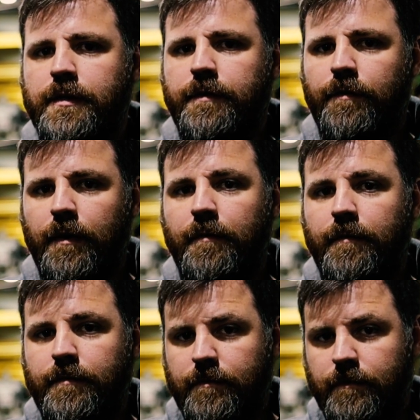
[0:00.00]
as the front
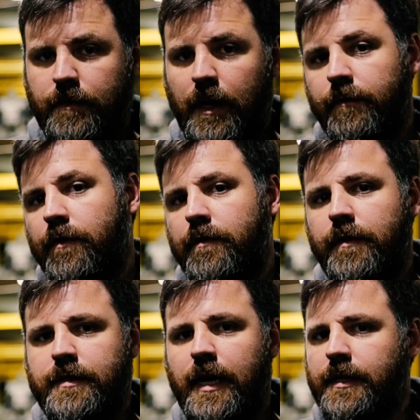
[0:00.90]
cover
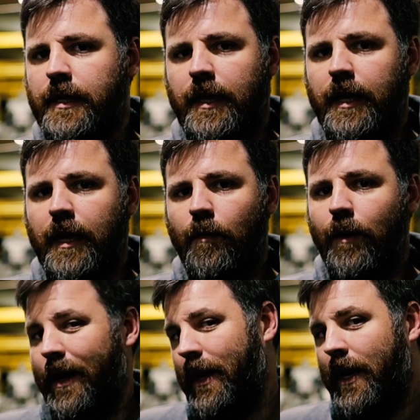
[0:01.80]
that's actually leaking when,